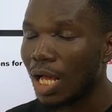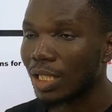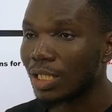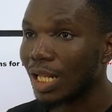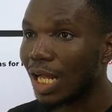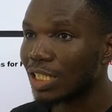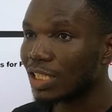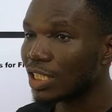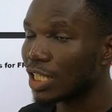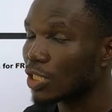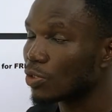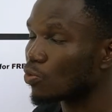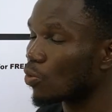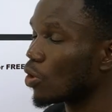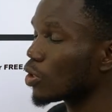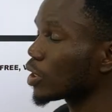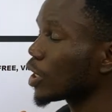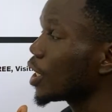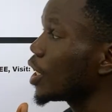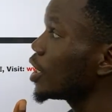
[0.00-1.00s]
that says
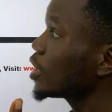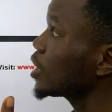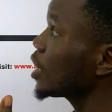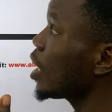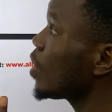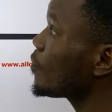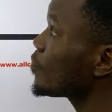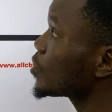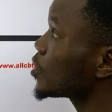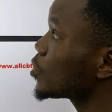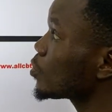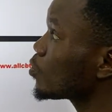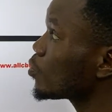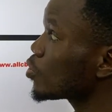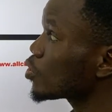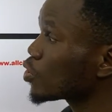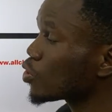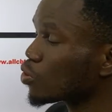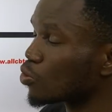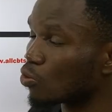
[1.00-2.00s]
what HF is
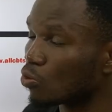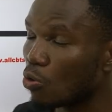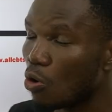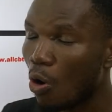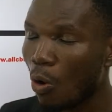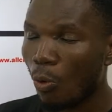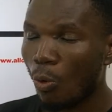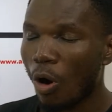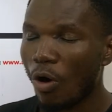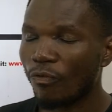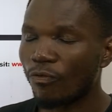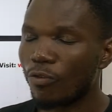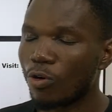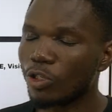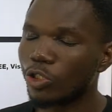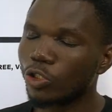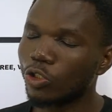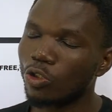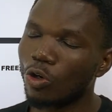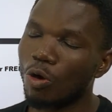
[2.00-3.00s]
equals to work
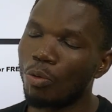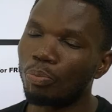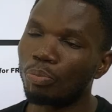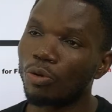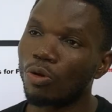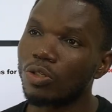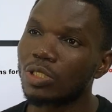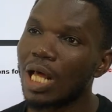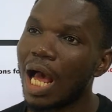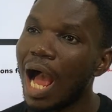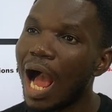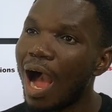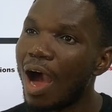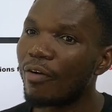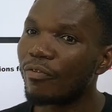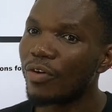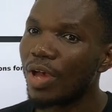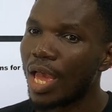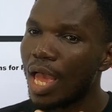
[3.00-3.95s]
function plus half